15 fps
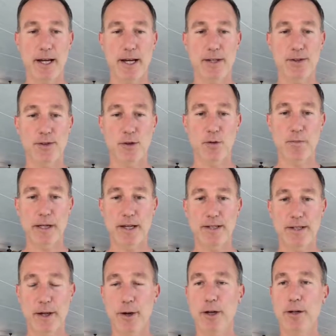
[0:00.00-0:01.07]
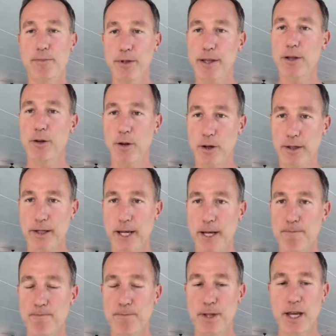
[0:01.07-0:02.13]
So because they're going to play the long
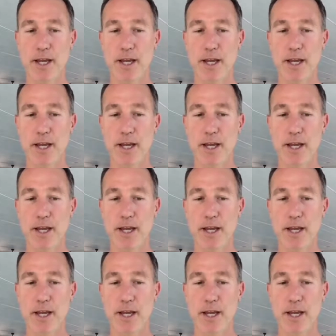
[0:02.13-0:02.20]
game